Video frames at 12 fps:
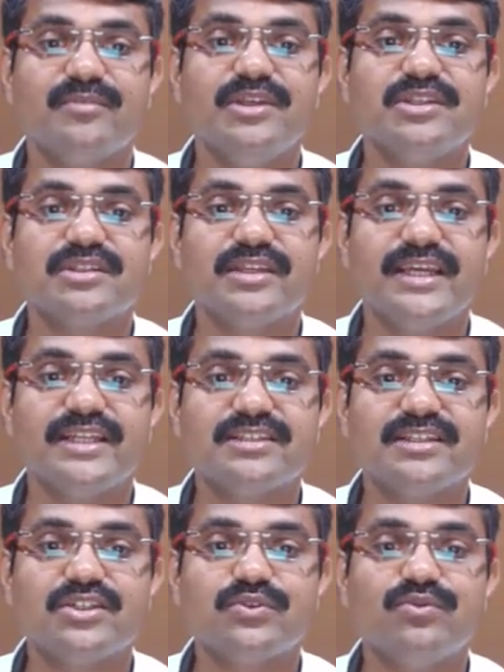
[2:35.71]
That means
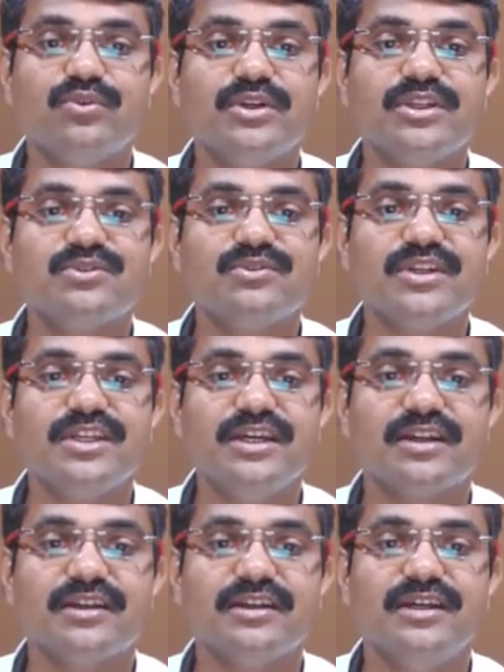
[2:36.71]
SH4 is
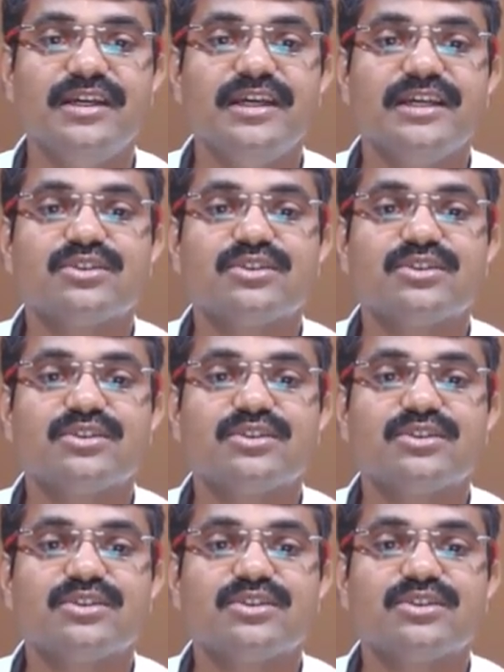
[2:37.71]
over here.